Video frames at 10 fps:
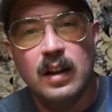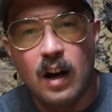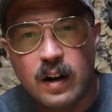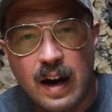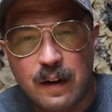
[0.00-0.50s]

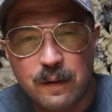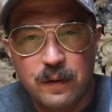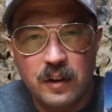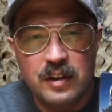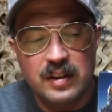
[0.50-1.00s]
Alright,
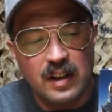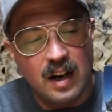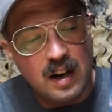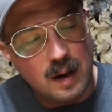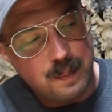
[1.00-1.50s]
first
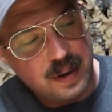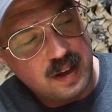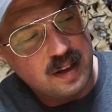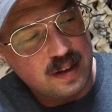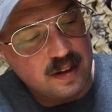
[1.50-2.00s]
up
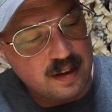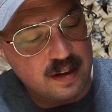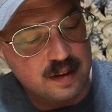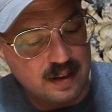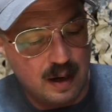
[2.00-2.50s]

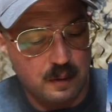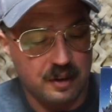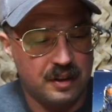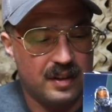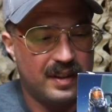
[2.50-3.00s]
is our
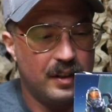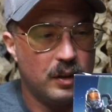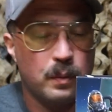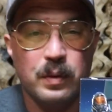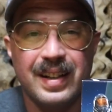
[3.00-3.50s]

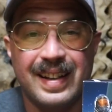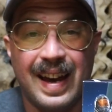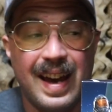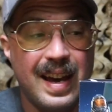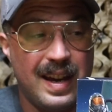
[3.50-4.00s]
Steel
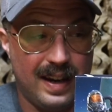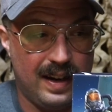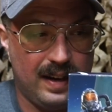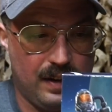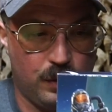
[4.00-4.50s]

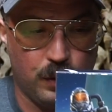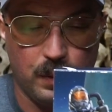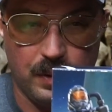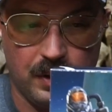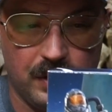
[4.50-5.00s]
Brigade
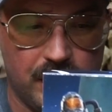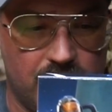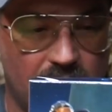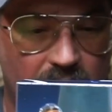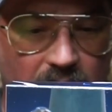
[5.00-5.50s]
Troopers.